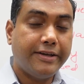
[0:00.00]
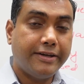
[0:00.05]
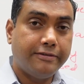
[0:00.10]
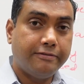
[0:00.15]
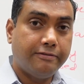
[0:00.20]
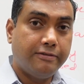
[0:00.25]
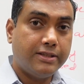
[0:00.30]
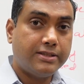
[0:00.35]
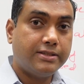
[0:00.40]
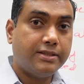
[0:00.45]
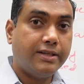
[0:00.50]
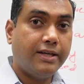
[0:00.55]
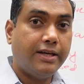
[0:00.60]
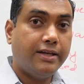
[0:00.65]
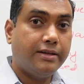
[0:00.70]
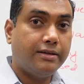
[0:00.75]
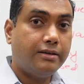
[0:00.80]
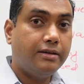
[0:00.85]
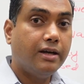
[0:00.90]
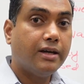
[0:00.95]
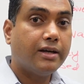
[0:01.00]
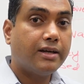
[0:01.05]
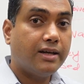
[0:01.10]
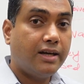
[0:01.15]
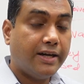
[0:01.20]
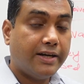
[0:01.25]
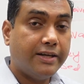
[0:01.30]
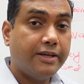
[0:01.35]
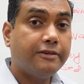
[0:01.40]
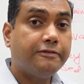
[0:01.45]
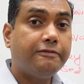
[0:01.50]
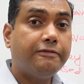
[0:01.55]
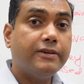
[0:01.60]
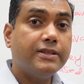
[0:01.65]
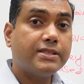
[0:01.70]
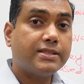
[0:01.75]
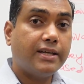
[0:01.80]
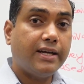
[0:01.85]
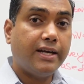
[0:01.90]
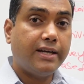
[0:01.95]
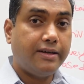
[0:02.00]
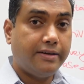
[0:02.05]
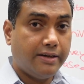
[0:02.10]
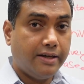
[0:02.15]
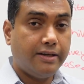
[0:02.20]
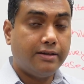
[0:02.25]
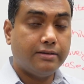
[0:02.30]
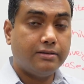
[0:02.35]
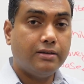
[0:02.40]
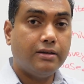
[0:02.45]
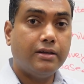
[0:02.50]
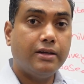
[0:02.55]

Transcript: investigator collecting first-hand data,